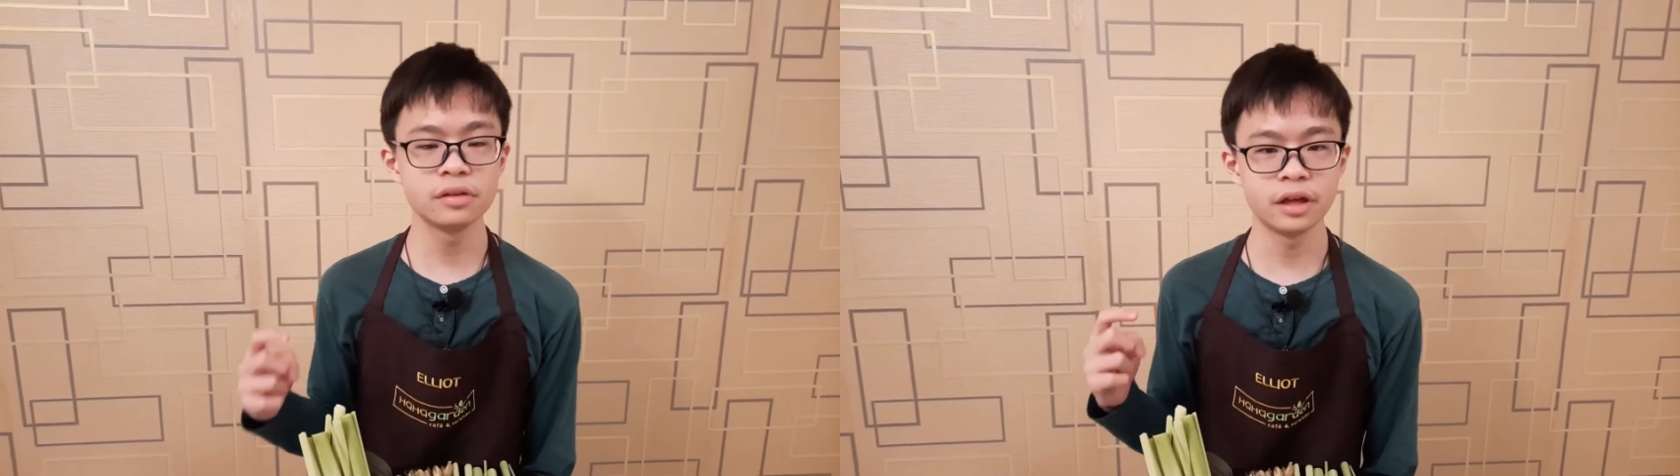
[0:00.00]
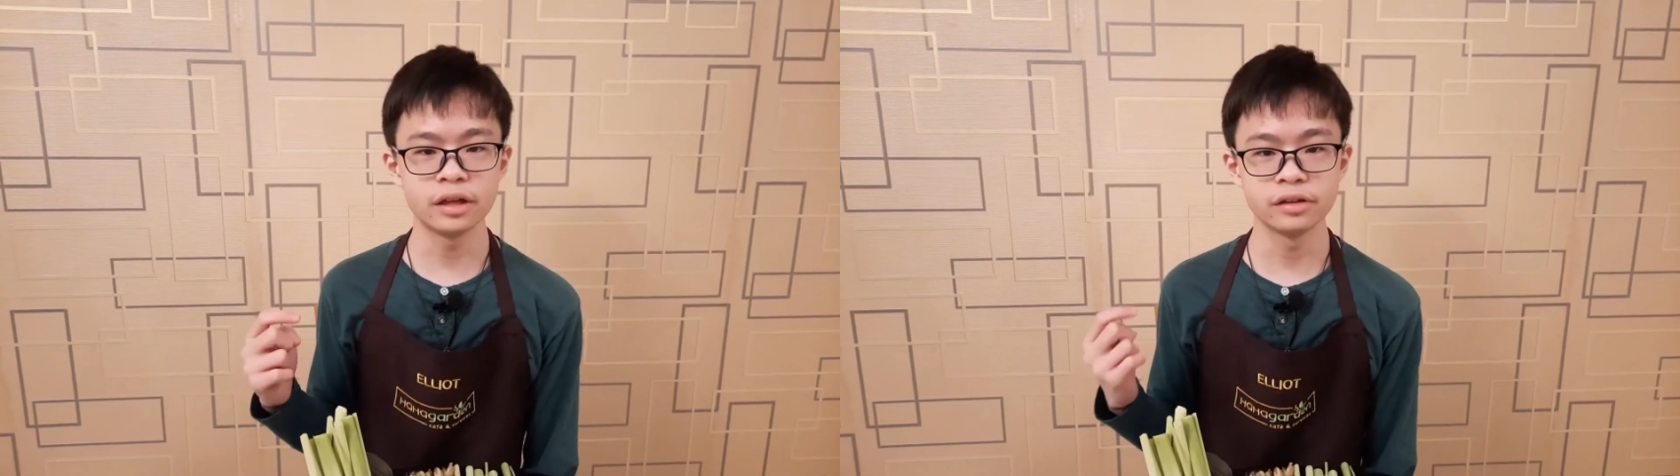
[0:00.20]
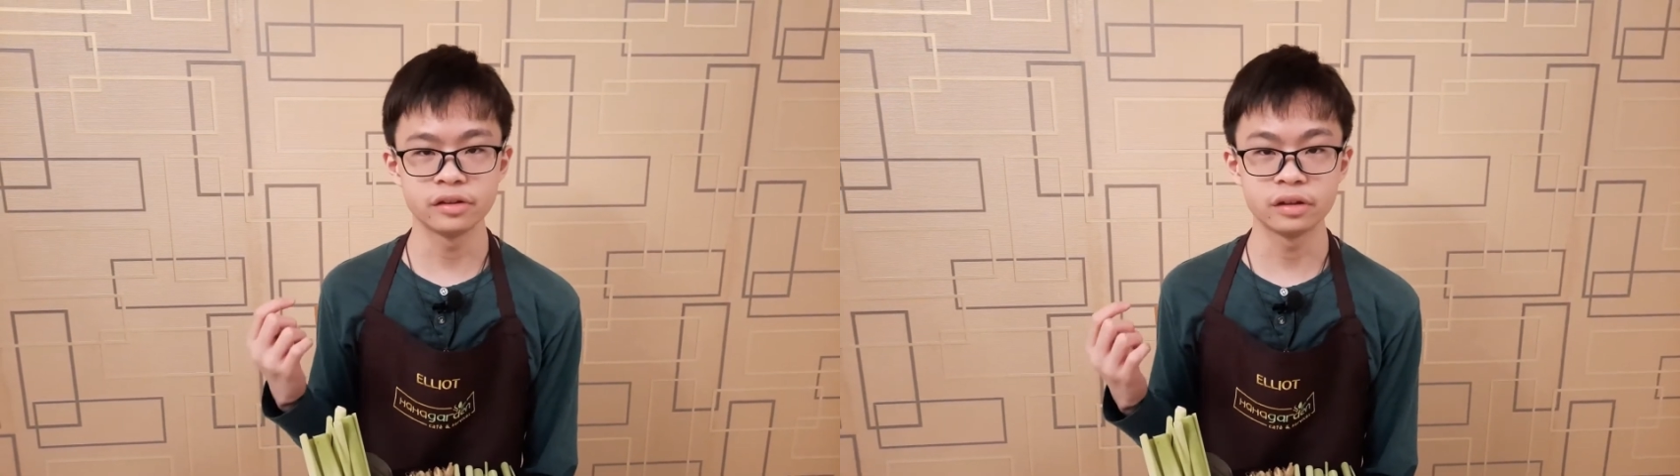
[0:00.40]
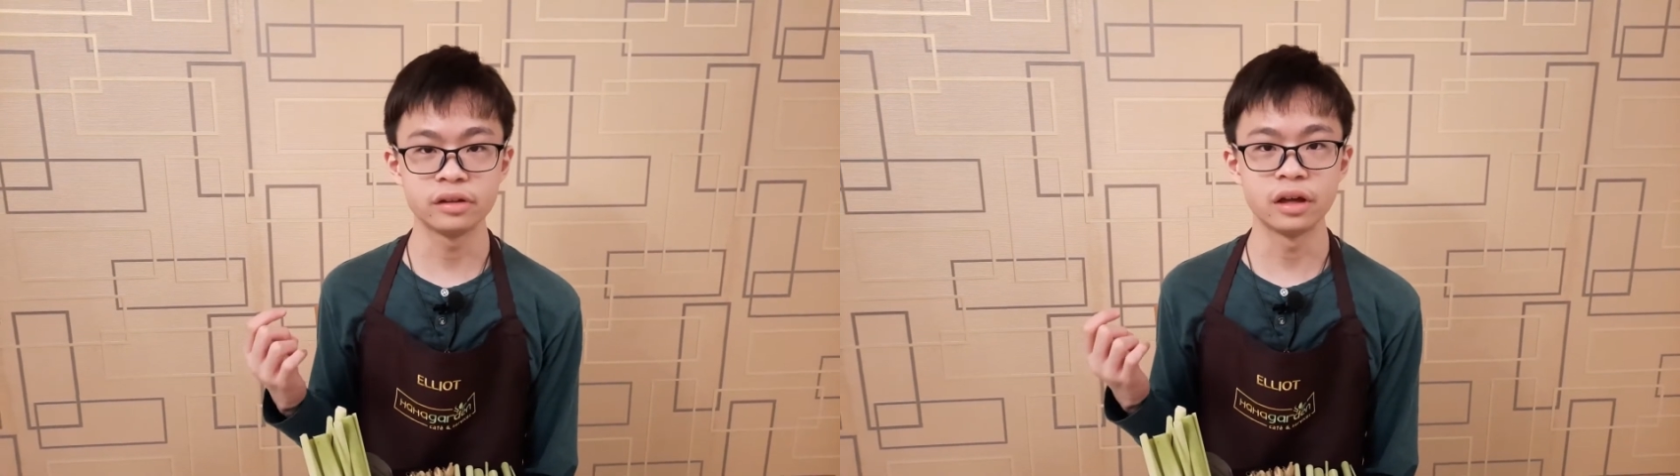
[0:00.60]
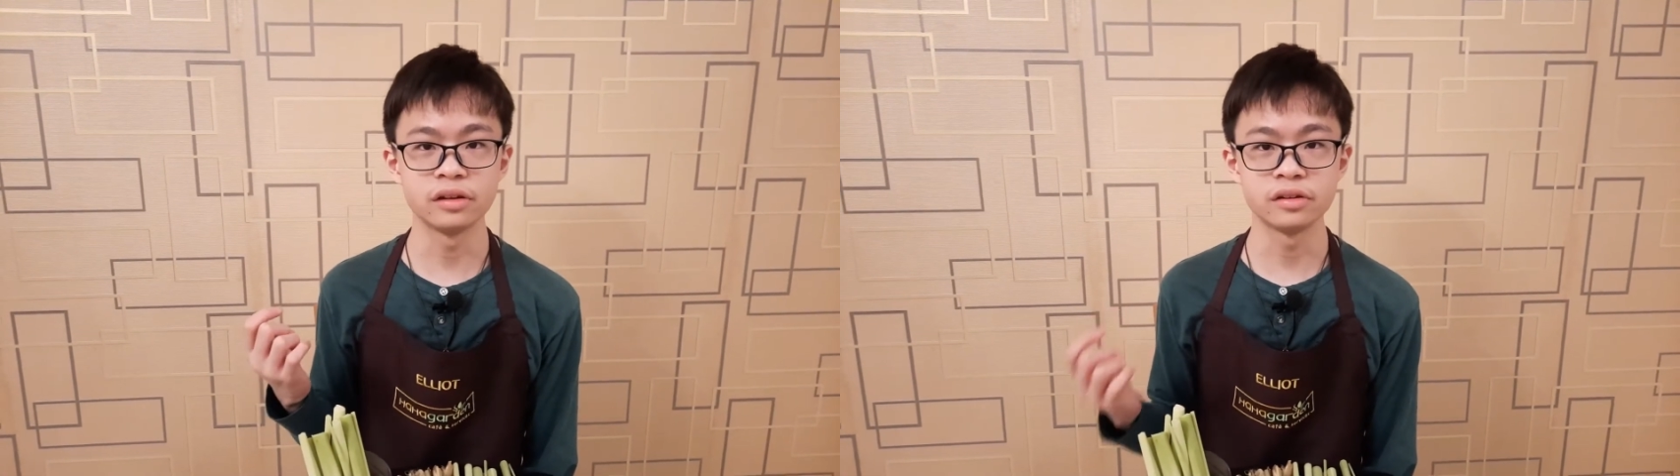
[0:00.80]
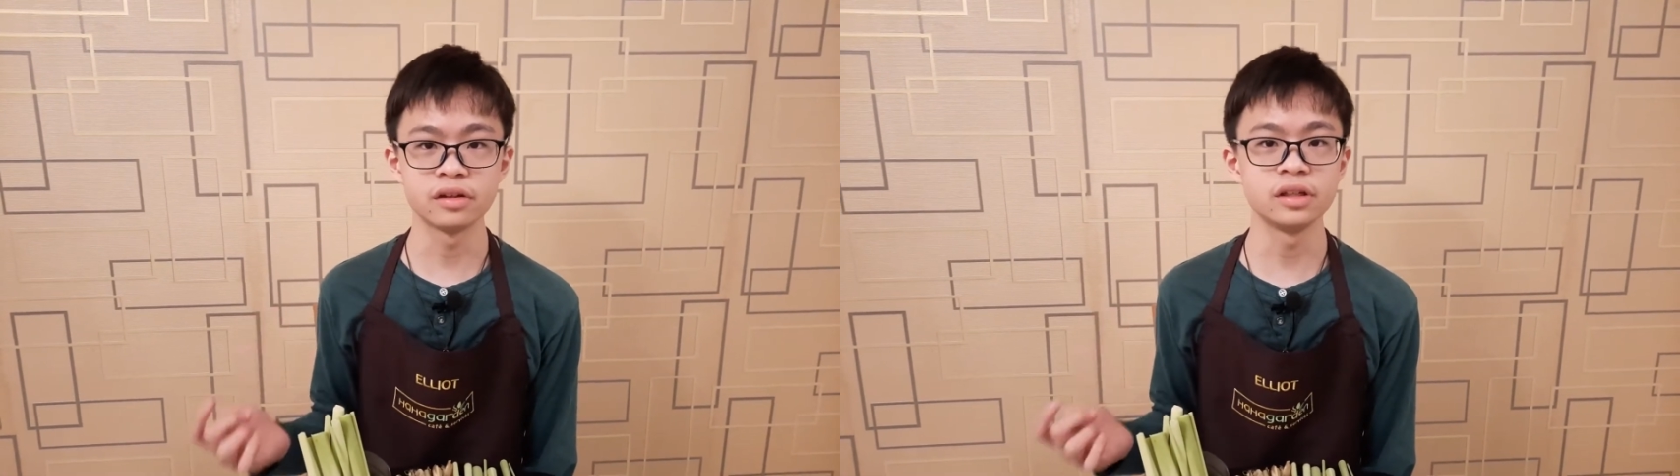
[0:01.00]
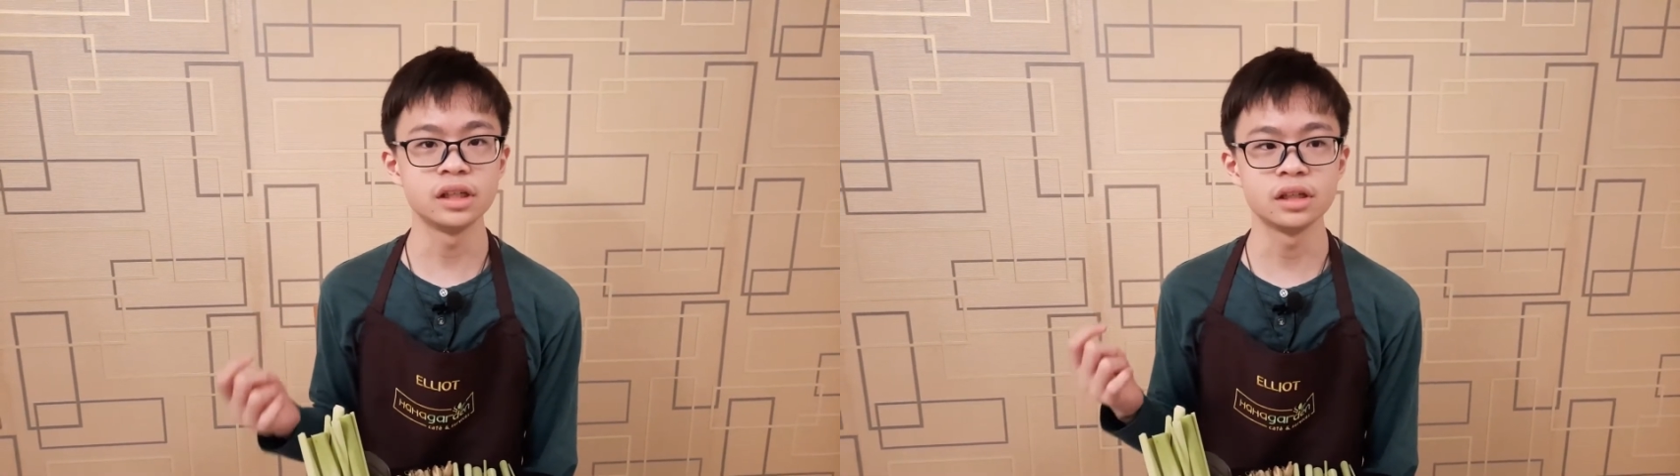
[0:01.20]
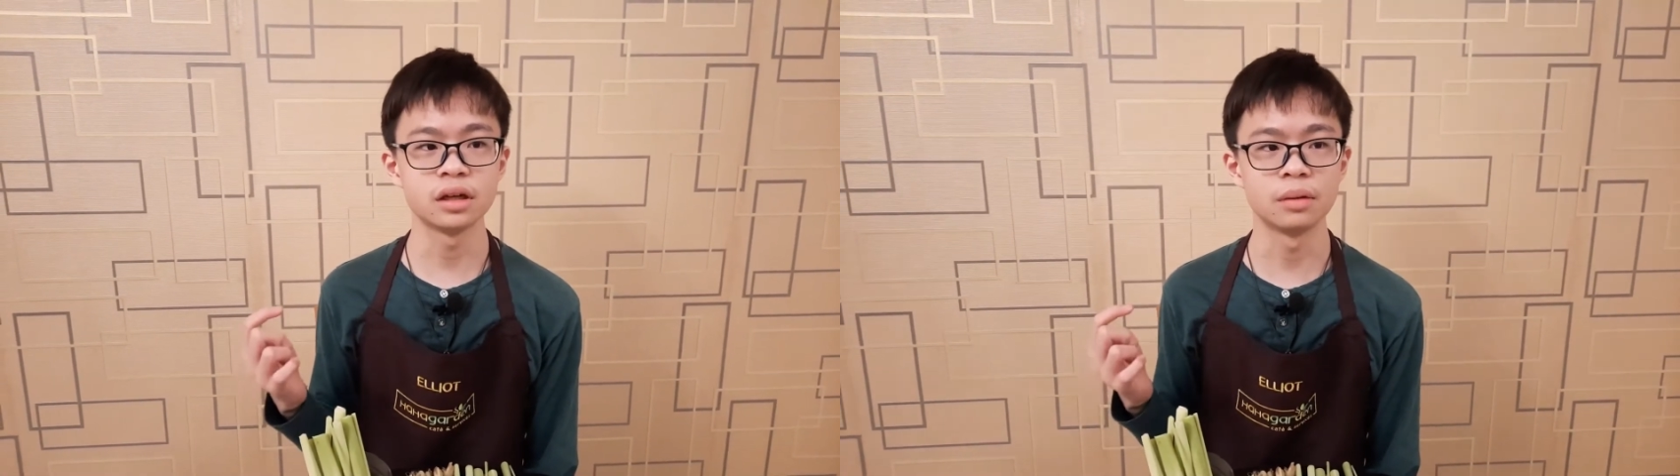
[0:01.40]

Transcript: than sunny